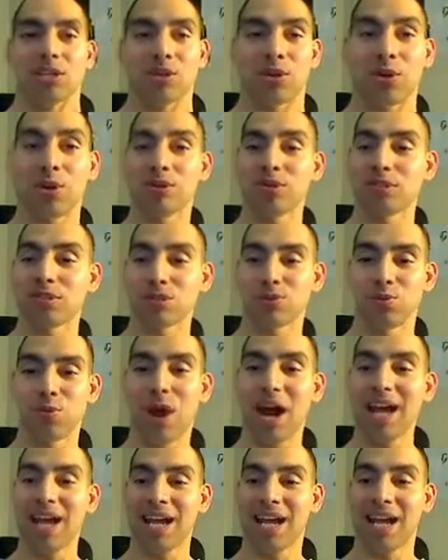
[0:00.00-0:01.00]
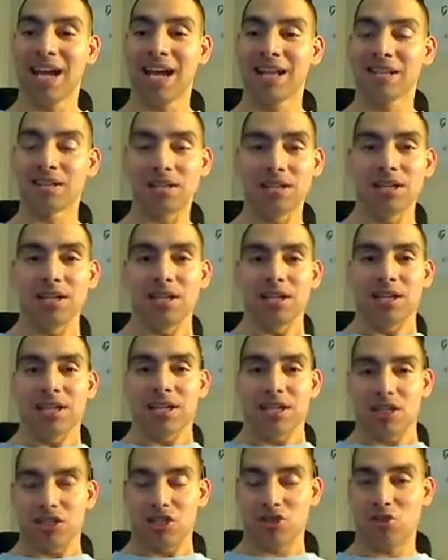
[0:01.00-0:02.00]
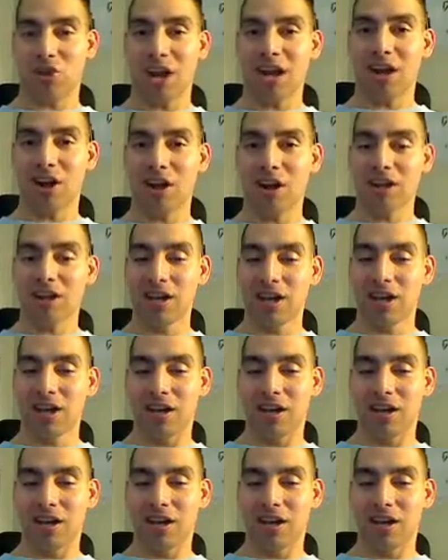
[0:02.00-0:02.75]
throws this right hand straight on